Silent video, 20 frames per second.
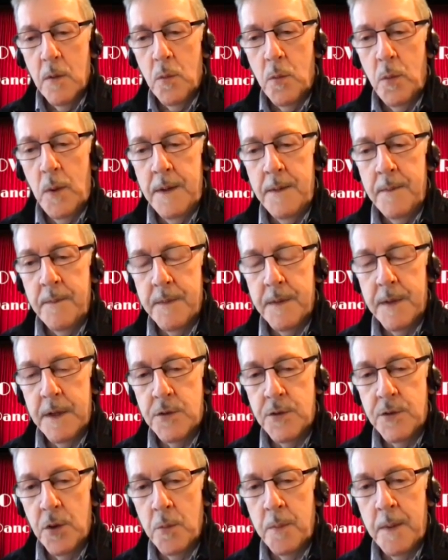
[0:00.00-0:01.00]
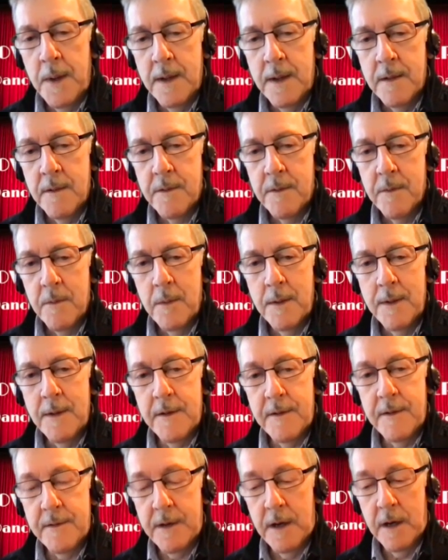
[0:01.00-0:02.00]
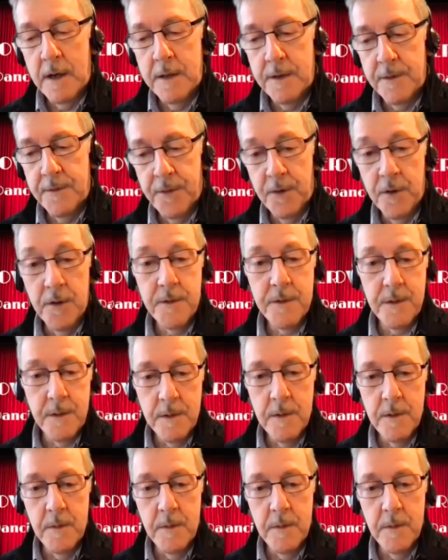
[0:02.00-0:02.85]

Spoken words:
when the show bands, when they started first,